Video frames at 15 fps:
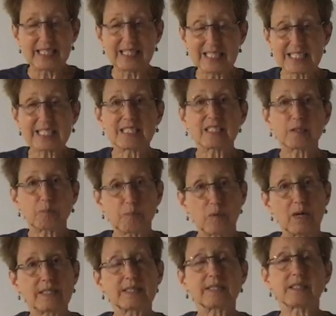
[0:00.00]
this is the
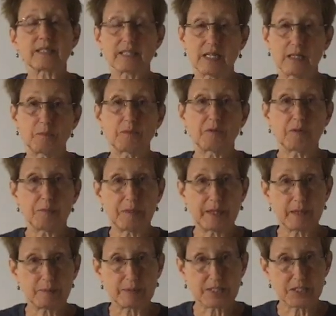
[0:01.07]
process that helps you to be
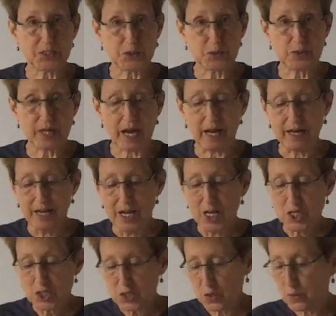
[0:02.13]
able to do that.
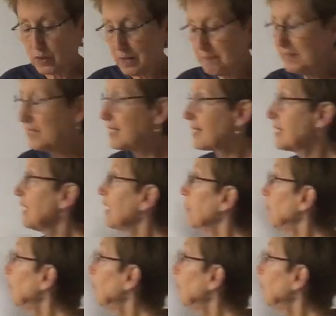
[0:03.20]
So let me just take a